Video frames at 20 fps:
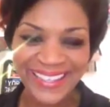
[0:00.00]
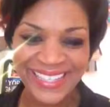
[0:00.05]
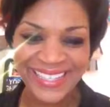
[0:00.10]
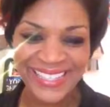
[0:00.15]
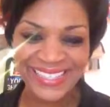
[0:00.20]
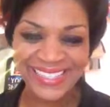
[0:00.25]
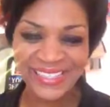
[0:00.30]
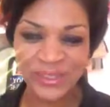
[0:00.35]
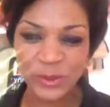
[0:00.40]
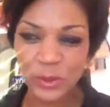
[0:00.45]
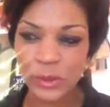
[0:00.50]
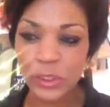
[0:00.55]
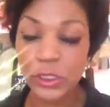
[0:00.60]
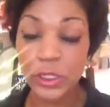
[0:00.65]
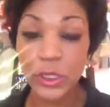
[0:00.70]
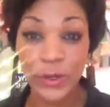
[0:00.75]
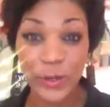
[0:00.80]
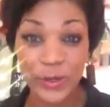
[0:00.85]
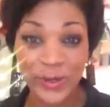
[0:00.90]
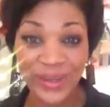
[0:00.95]
still
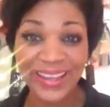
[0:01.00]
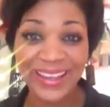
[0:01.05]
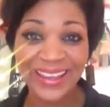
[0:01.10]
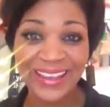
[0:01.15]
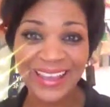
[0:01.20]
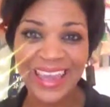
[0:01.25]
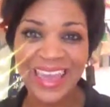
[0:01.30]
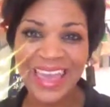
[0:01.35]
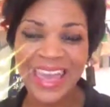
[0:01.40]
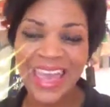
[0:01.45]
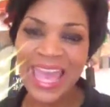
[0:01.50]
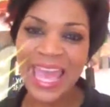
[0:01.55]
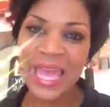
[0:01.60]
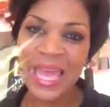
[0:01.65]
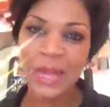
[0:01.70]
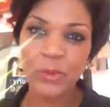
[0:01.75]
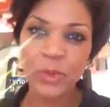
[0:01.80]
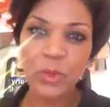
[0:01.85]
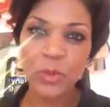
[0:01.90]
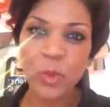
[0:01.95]
learning,
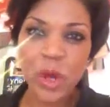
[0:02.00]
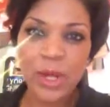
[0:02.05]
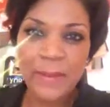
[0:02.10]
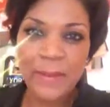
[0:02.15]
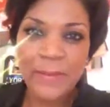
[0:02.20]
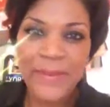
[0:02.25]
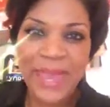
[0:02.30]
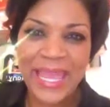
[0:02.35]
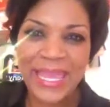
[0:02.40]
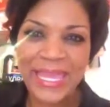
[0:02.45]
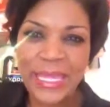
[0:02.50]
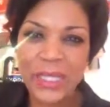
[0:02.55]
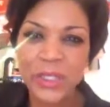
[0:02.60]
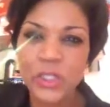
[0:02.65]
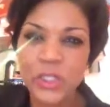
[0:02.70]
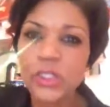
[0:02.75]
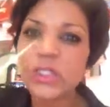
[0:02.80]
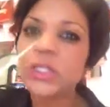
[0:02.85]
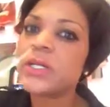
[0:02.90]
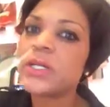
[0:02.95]
and we want to make
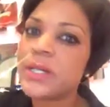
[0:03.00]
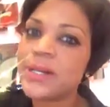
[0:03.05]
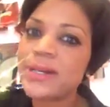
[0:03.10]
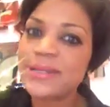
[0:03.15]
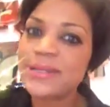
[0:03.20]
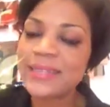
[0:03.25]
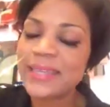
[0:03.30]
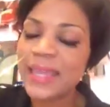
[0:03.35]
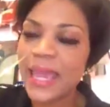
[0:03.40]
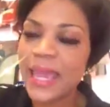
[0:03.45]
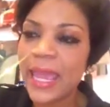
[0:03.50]
it good